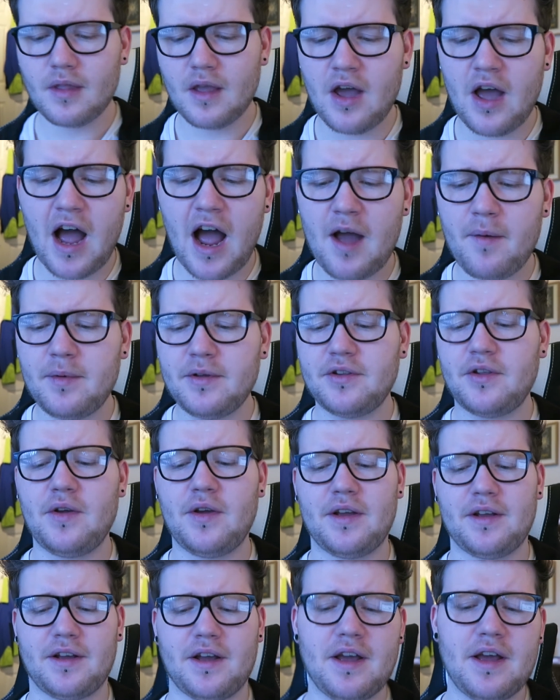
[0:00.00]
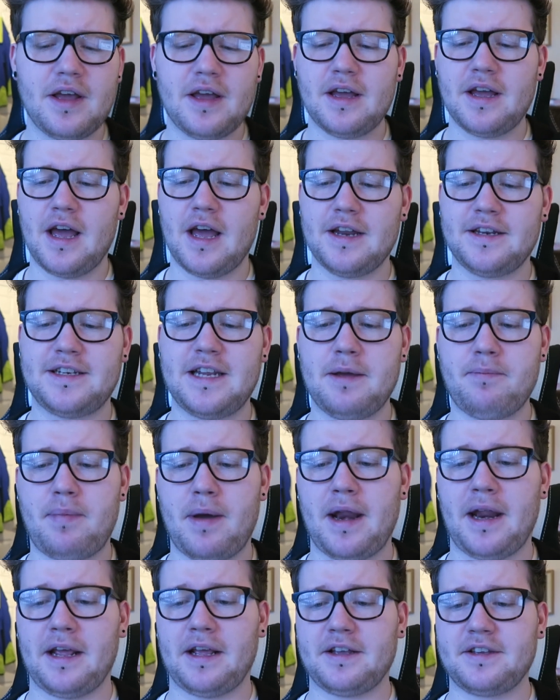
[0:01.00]
I've been doing a dip
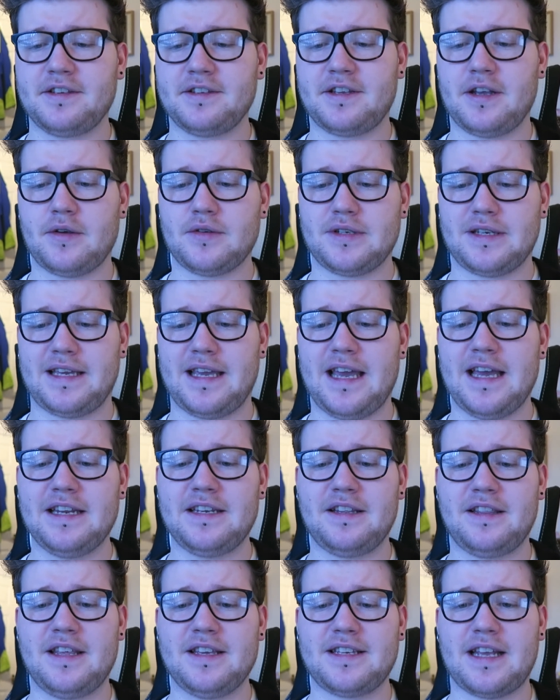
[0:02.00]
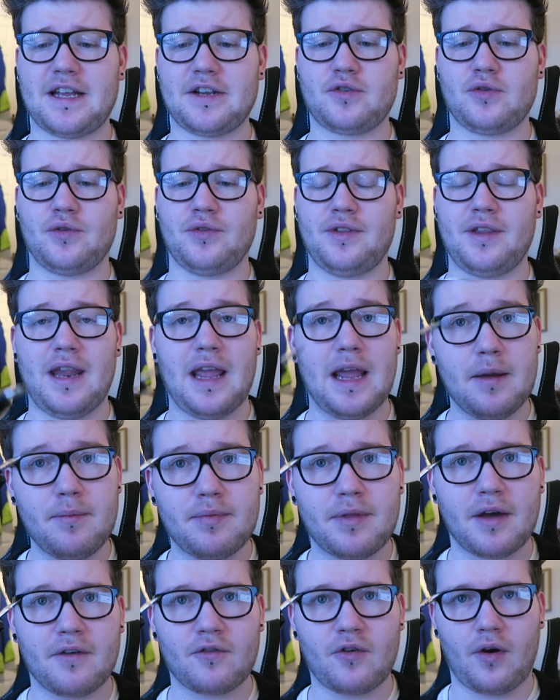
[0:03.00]
penning since I was a kid. This actual
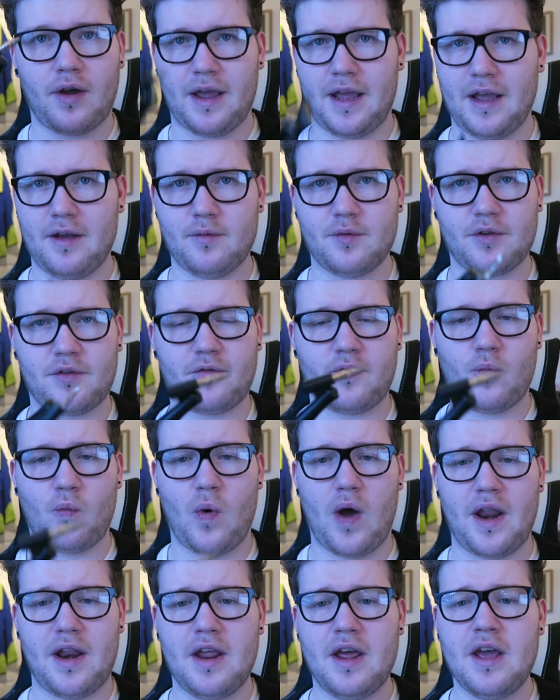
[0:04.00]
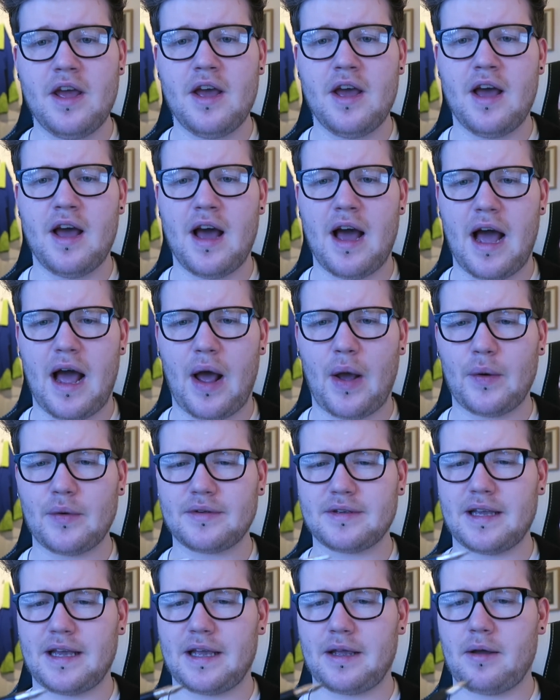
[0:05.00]
nib that I've got here was from when I
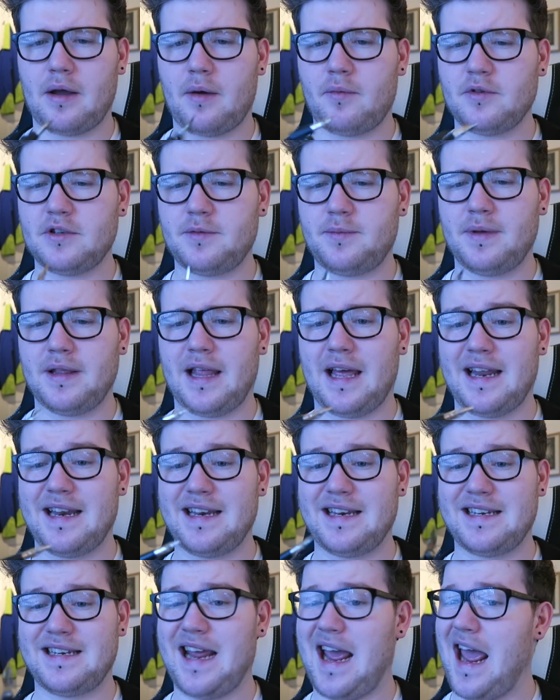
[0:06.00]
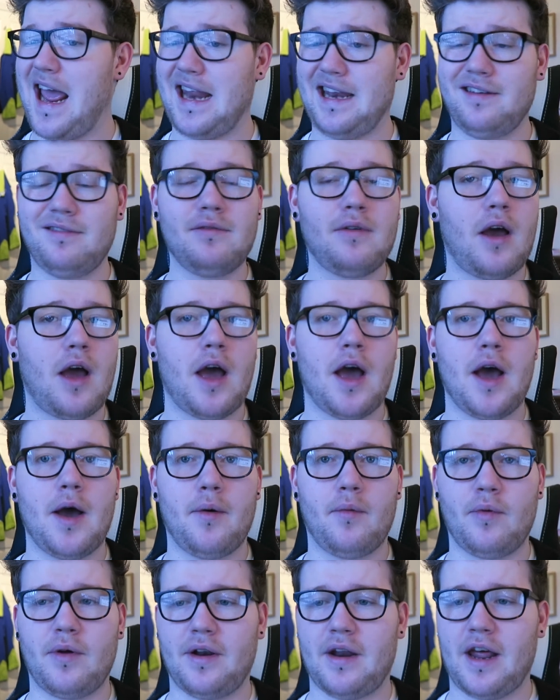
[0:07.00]
was like, I must have been like 10,
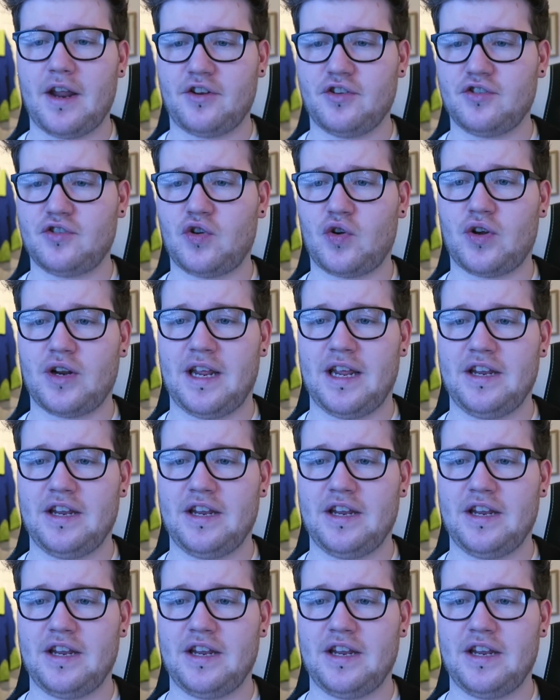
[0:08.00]
when I just took an